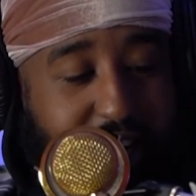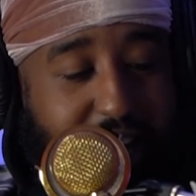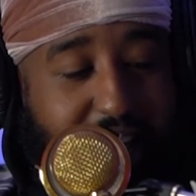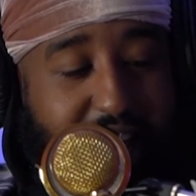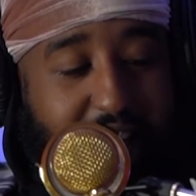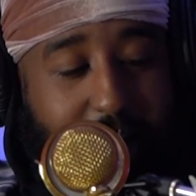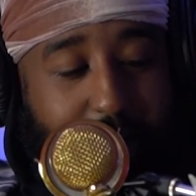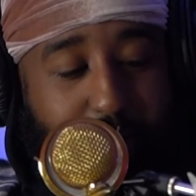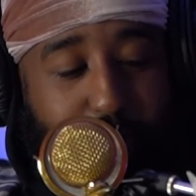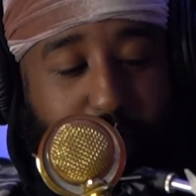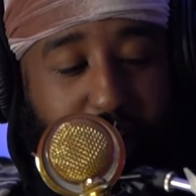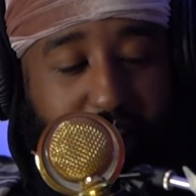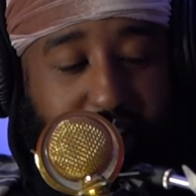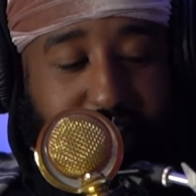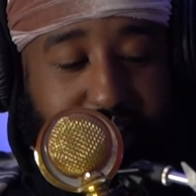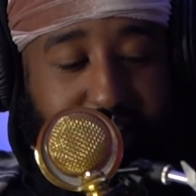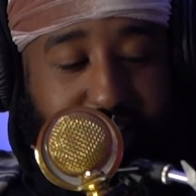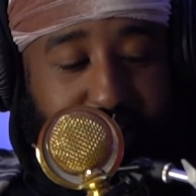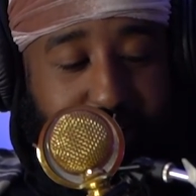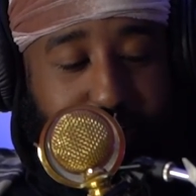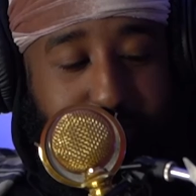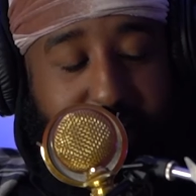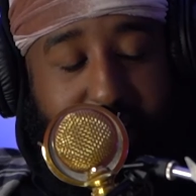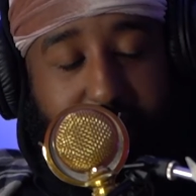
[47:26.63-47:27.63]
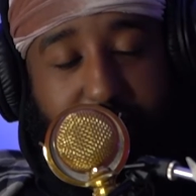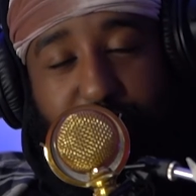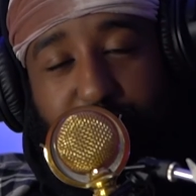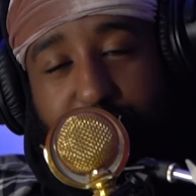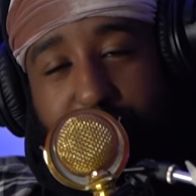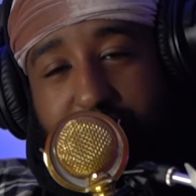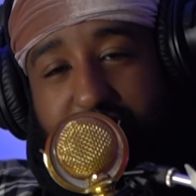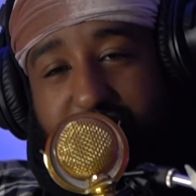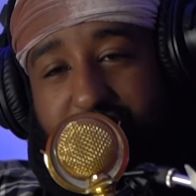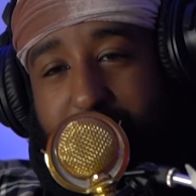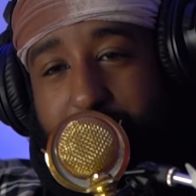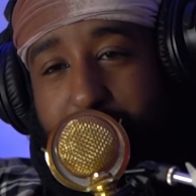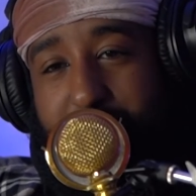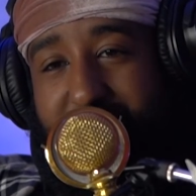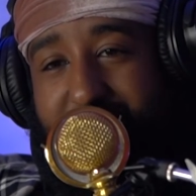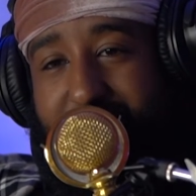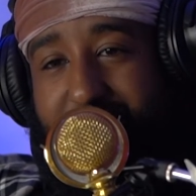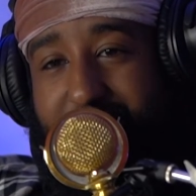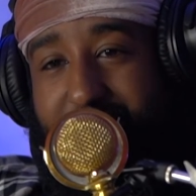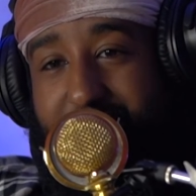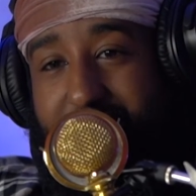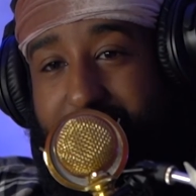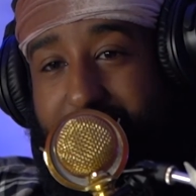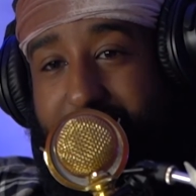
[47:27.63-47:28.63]
day I'm watching this man go to the gym at
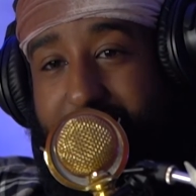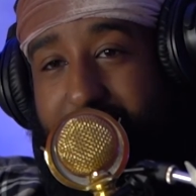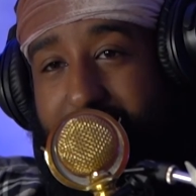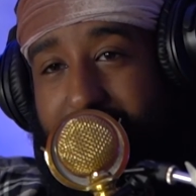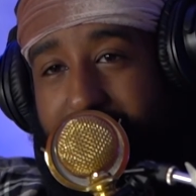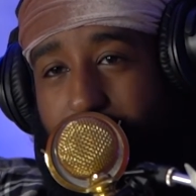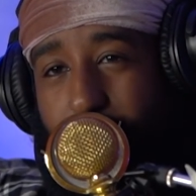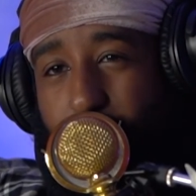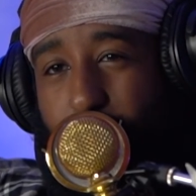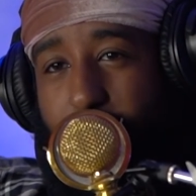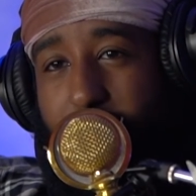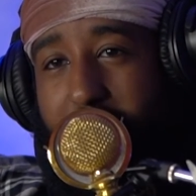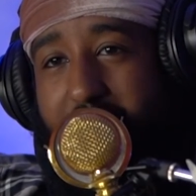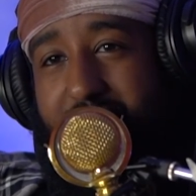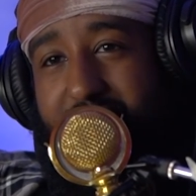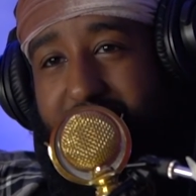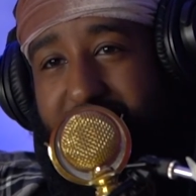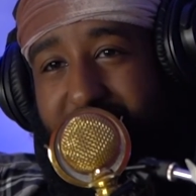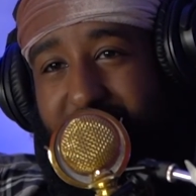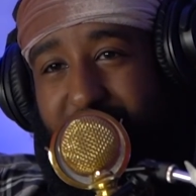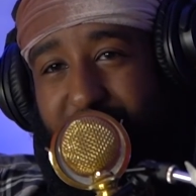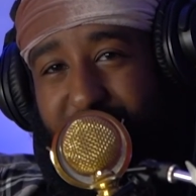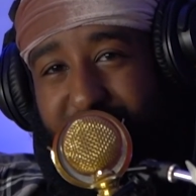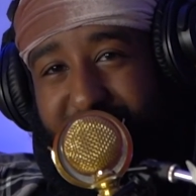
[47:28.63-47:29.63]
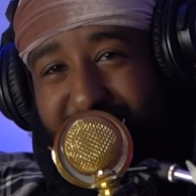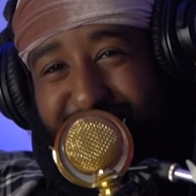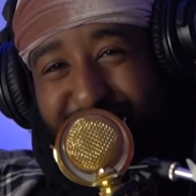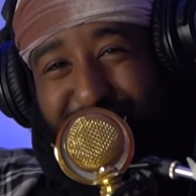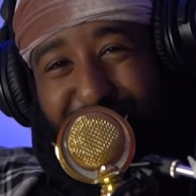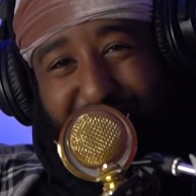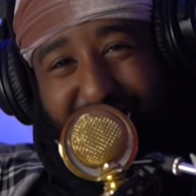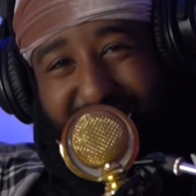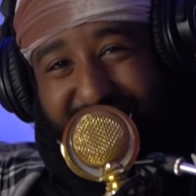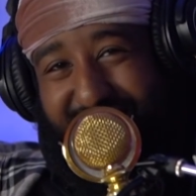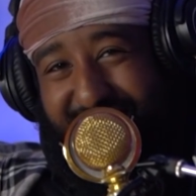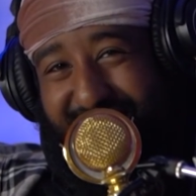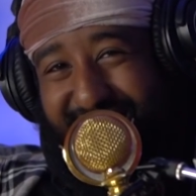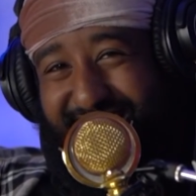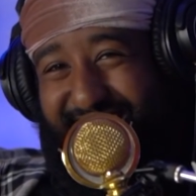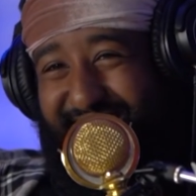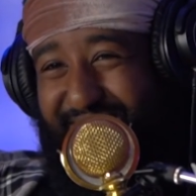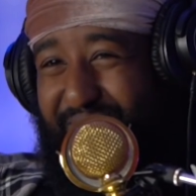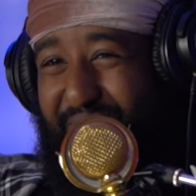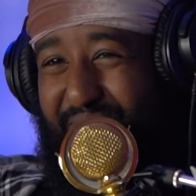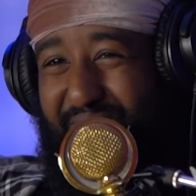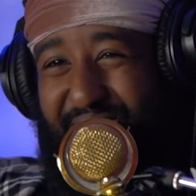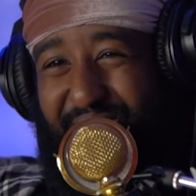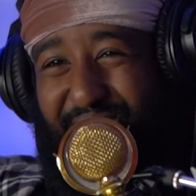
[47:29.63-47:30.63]
6. Why the hell did you decide to
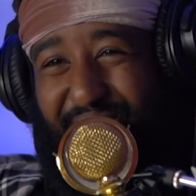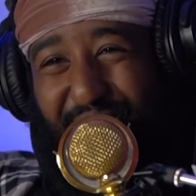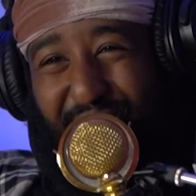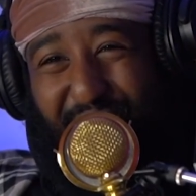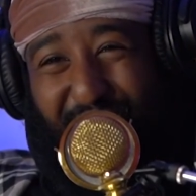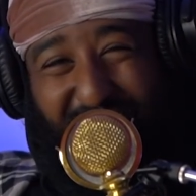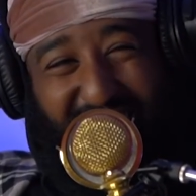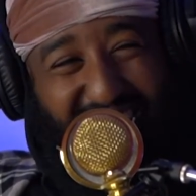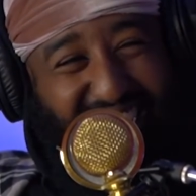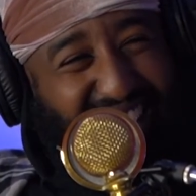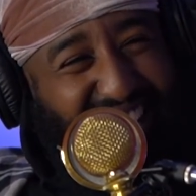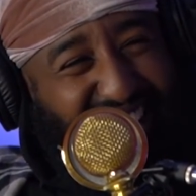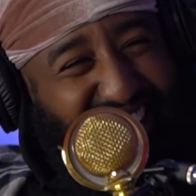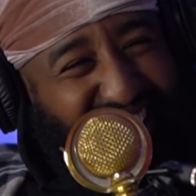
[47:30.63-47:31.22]
go at 4?